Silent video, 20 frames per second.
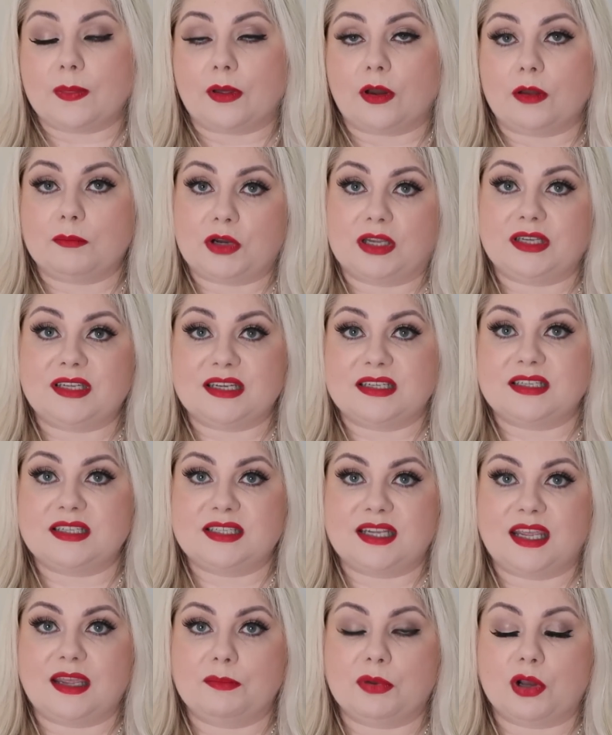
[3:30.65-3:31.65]
that I might need to
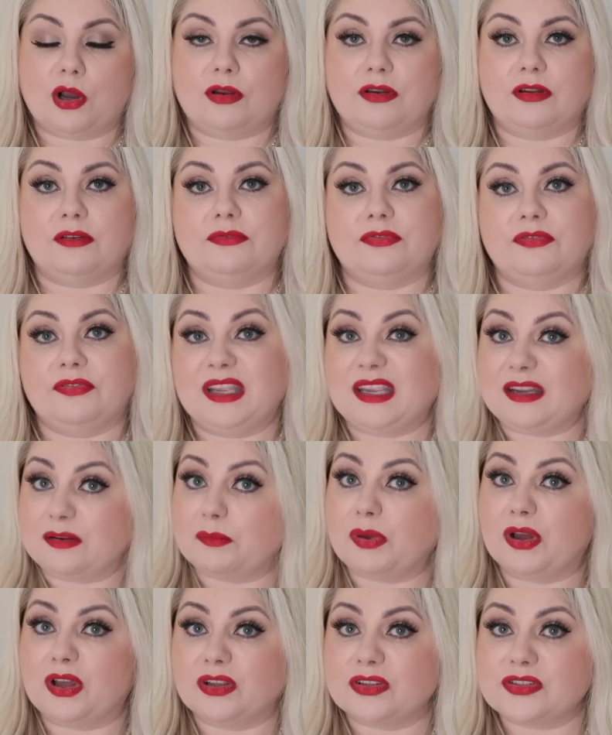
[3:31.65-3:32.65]
tip kind of in
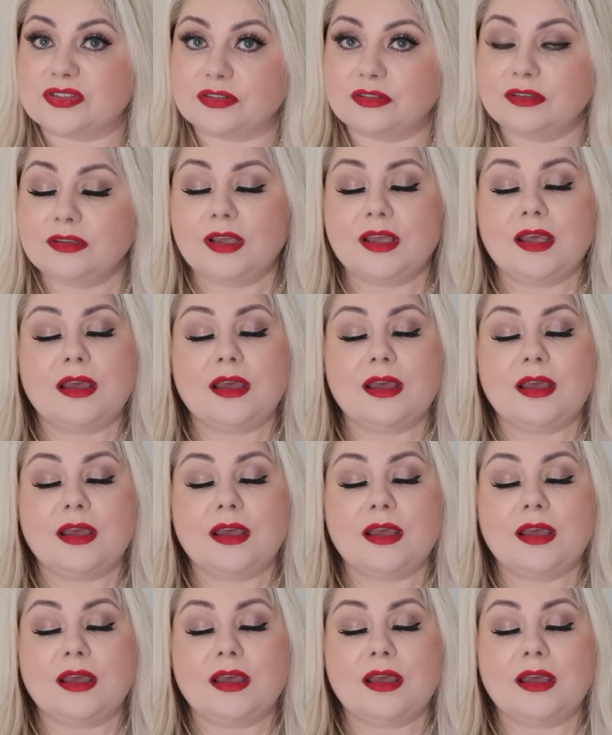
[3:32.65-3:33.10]
person.